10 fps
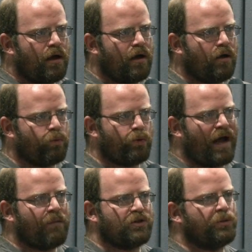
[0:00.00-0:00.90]

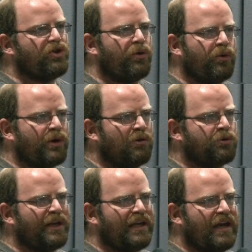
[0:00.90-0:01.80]
How much would you
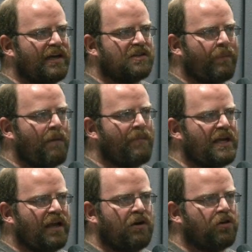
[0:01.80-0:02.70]
agree it's about
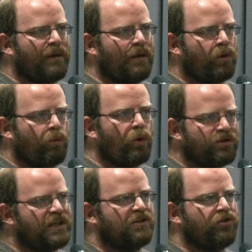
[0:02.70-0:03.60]
making other people
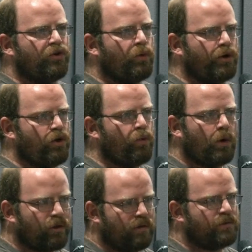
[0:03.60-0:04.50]
wanting to do what you
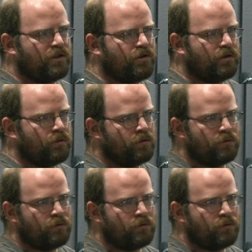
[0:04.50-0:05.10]
want them to do?